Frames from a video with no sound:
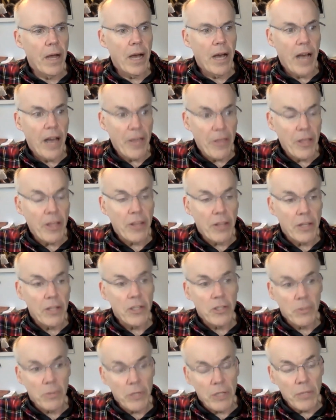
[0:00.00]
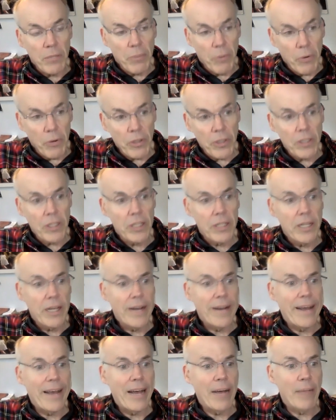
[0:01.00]
I think that it's really important that that
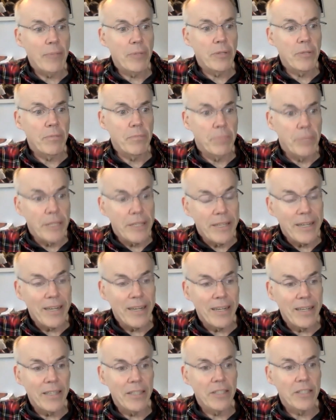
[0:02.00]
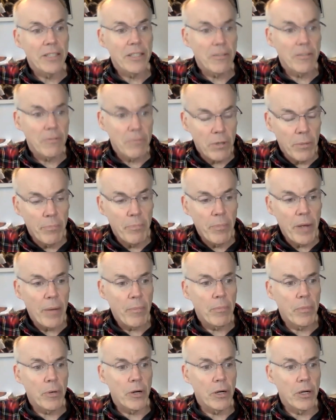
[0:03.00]
happen because,
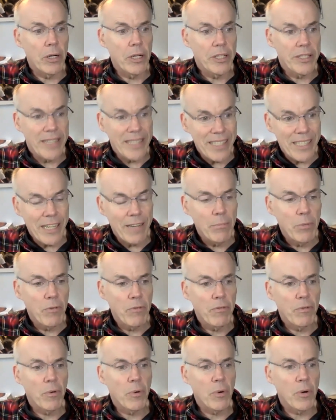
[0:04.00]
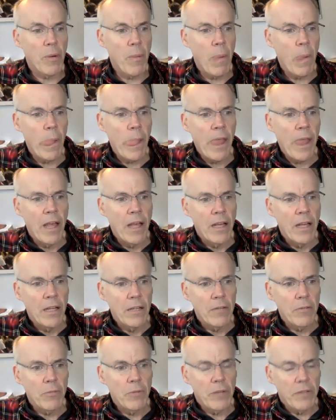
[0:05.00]
remember, as I said before,
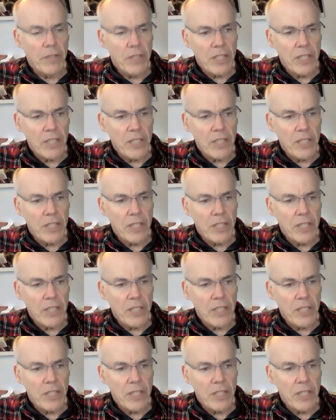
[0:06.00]
we have a